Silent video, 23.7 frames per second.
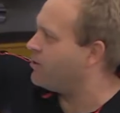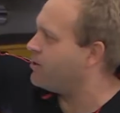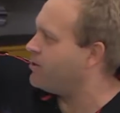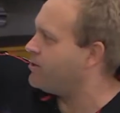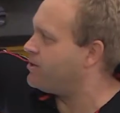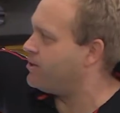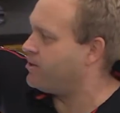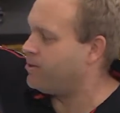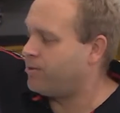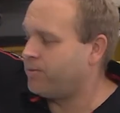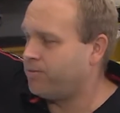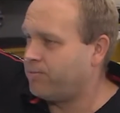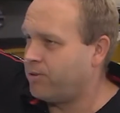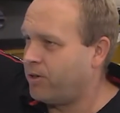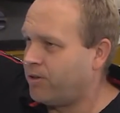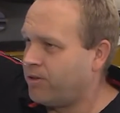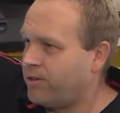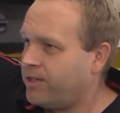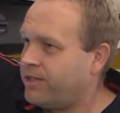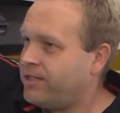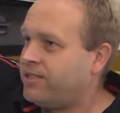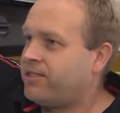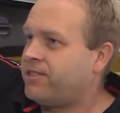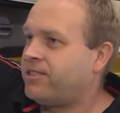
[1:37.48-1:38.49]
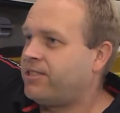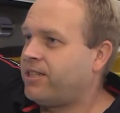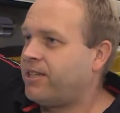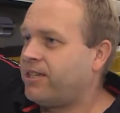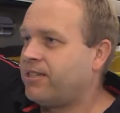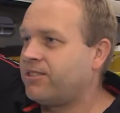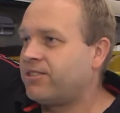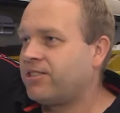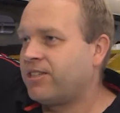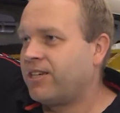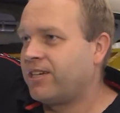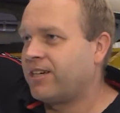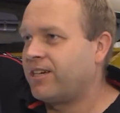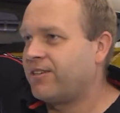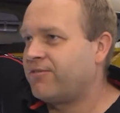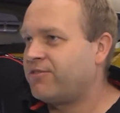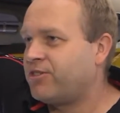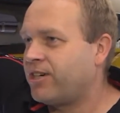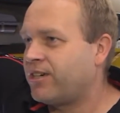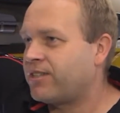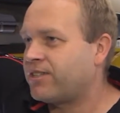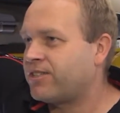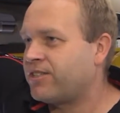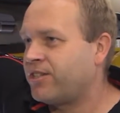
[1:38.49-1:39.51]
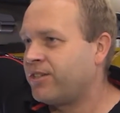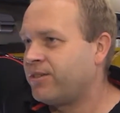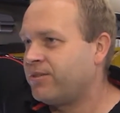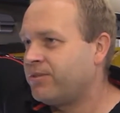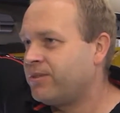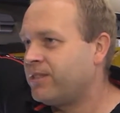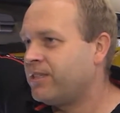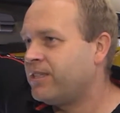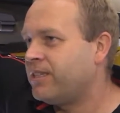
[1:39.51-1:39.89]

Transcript: you to bolt this side lift jack to.